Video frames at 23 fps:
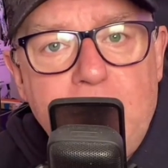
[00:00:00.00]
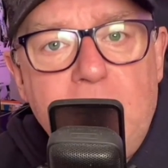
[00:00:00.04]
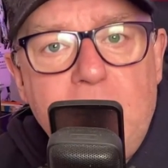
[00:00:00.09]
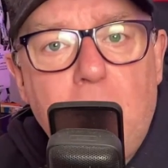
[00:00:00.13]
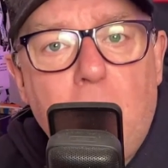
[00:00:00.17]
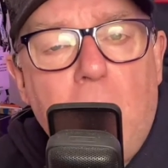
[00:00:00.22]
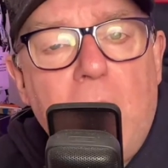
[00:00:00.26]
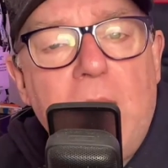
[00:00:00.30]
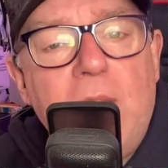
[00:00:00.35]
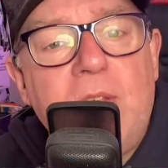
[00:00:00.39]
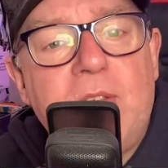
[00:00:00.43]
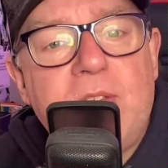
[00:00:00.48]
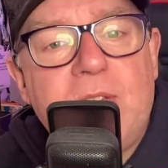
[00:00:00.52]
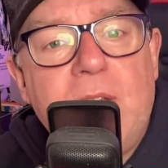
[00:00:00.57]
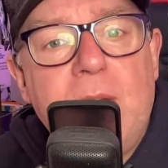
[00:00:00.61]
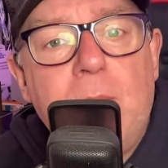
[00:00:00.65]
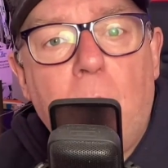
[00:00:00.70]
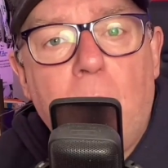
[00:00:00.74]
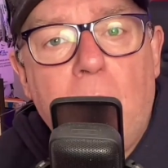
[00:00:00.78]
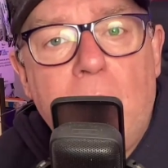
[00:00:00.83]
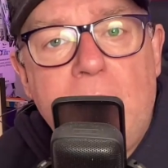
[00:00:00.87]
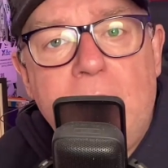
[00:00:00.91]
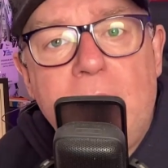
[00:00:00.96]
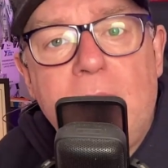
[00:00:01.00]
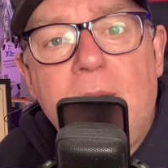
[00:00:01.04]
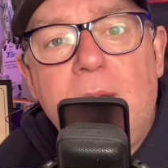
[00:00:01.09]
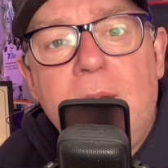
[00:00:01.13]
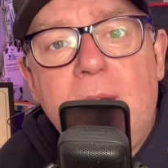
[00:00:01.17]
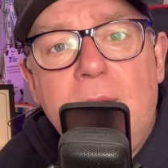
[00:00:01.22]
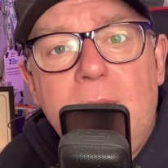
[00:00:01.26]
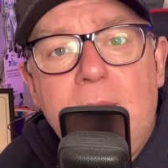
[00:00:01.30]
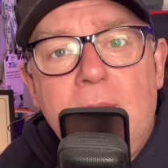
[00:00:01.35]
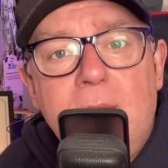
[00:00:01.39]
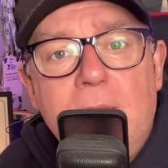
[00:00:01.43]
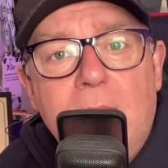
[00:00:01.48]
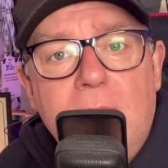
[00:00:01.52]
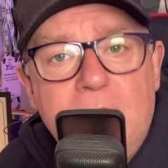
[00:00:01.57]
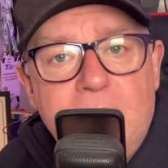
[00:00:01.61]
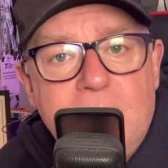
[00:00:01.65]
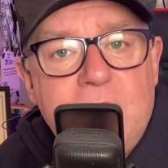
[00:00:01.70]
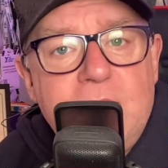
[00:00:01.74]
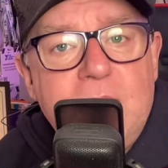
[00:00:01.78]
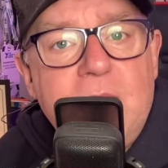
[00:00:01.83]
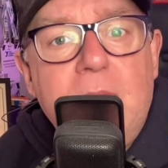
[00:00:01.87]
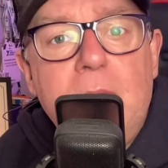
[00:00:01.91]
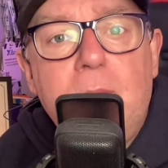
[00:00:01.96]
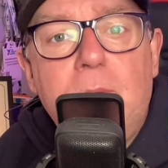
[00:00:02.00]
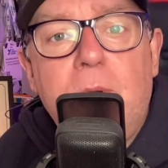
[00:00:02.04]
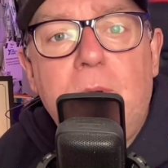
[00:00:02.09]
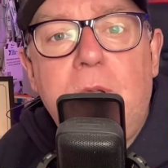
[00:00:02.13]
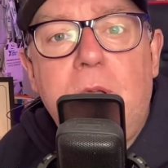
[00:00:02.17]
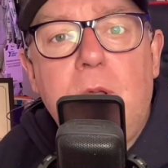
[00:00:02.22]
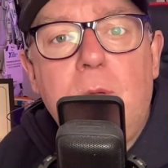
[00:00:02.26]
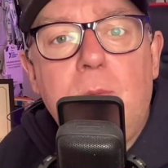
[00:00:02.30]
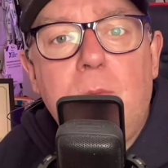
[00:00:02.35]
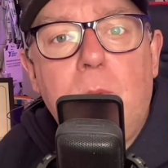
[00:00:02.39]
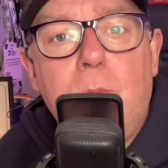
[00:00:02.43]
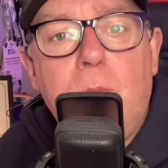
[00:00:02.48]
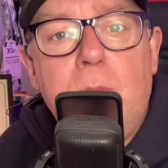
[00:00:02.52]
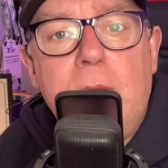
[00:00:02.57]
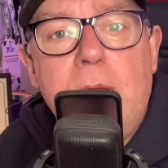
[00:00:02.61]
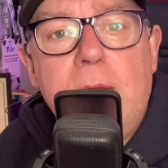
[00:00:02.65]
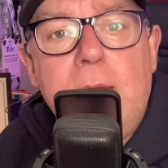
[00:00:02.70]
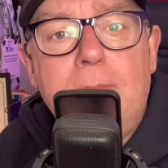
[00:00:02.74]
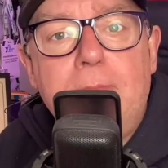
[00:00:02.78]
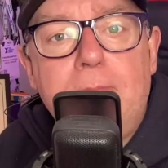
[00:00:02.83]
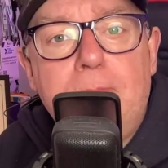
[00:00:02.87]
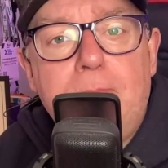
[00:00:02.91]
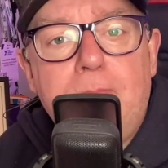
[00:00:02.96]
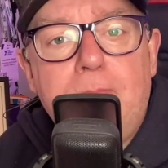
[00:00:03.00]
in quite the same way as a skilled human being.